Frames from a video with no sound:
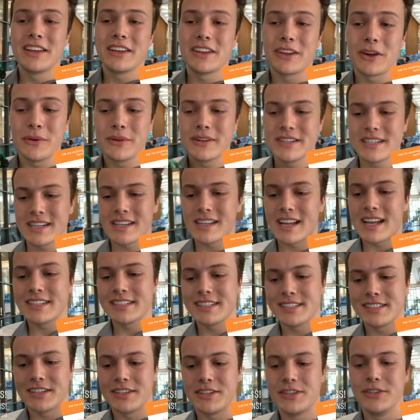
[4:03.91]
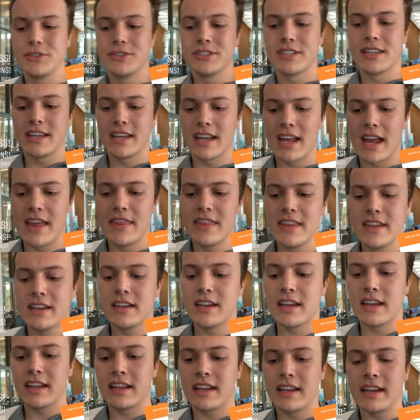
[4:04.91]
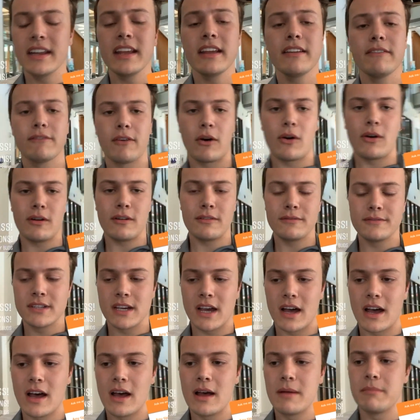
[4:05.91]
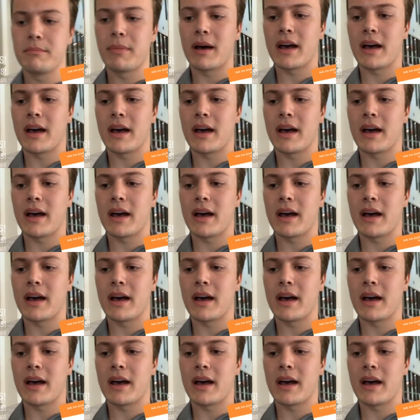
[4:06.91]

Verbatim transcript: Going to class is a huge thing. And then getting involved um,